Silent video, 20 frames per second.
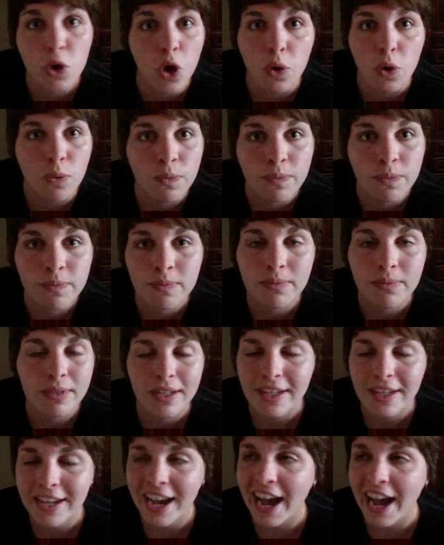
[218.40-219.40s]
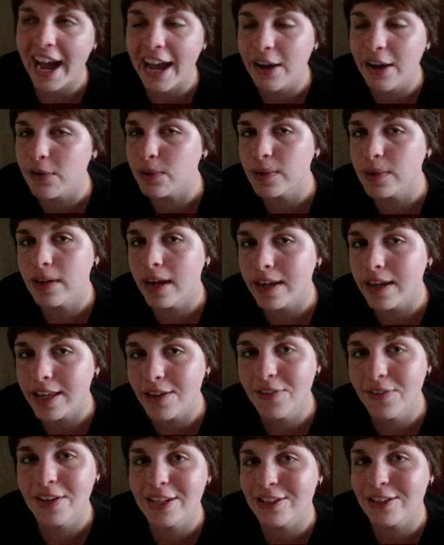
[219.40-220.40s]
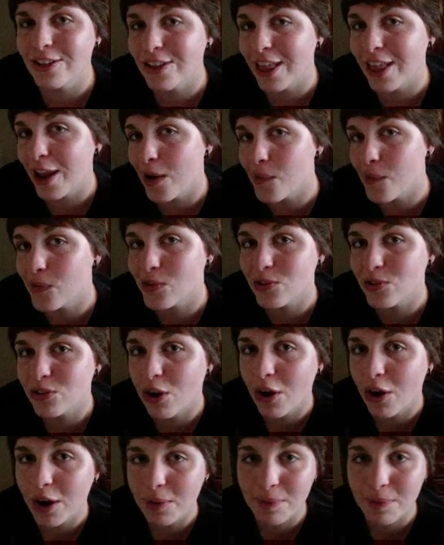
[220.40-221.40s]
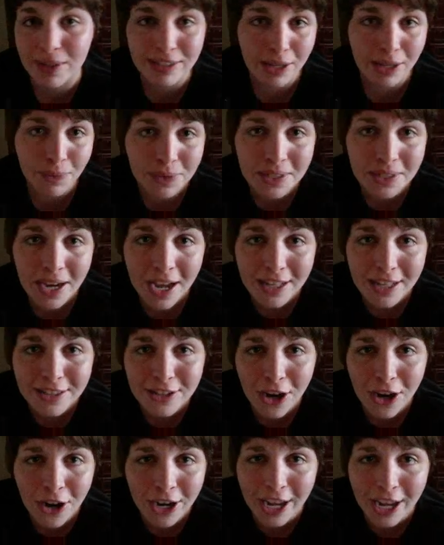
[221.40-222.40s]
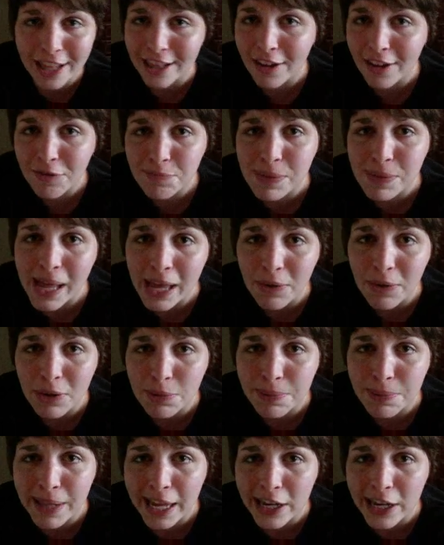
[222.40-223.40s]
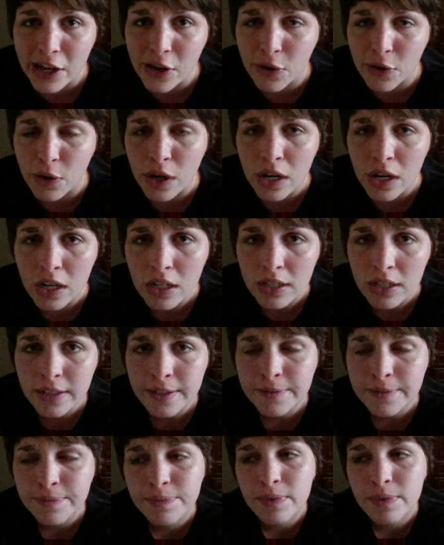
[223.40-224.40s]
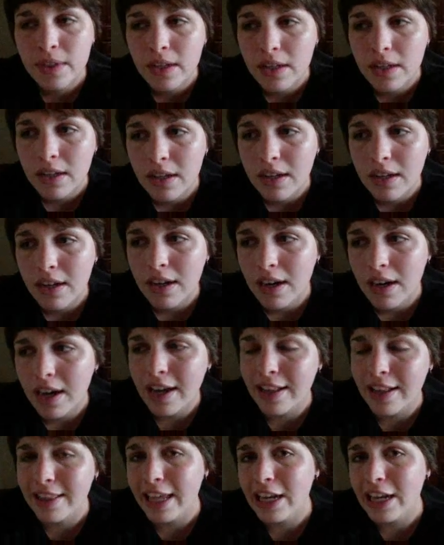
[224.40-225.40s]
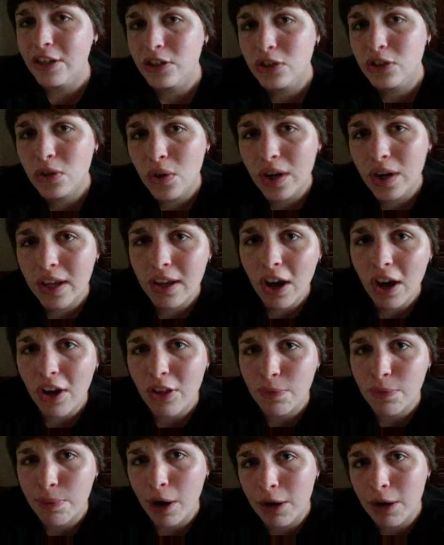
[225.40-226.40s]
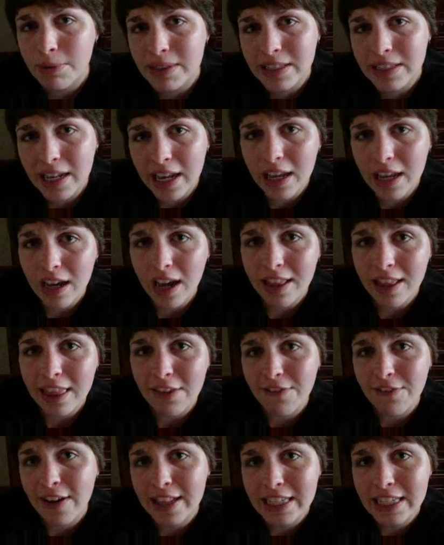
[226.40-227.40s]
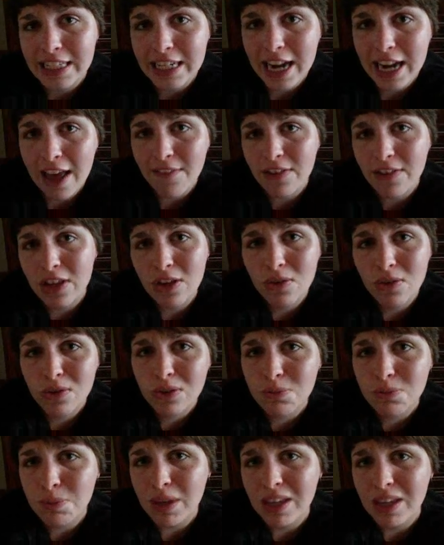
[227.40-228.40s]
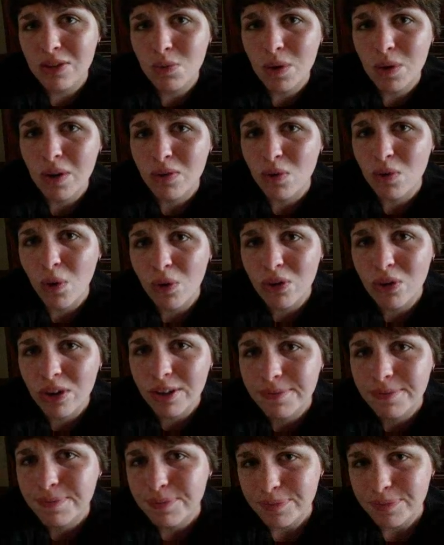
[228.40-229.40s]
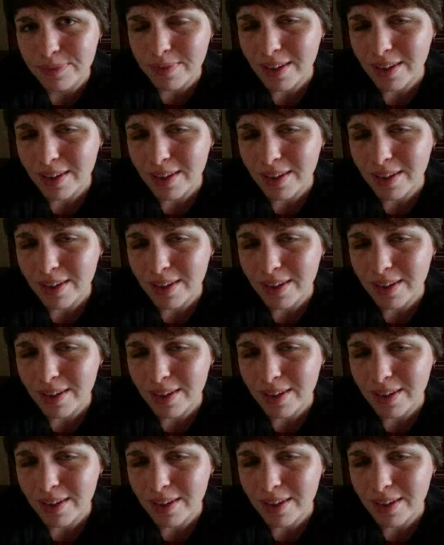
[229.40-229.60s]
No. I would not give in to that. I was sorry because I was not sorry. I love playing with Play-Doh. A later story, all the Barbies that I got, they finally did have a use because when I was older,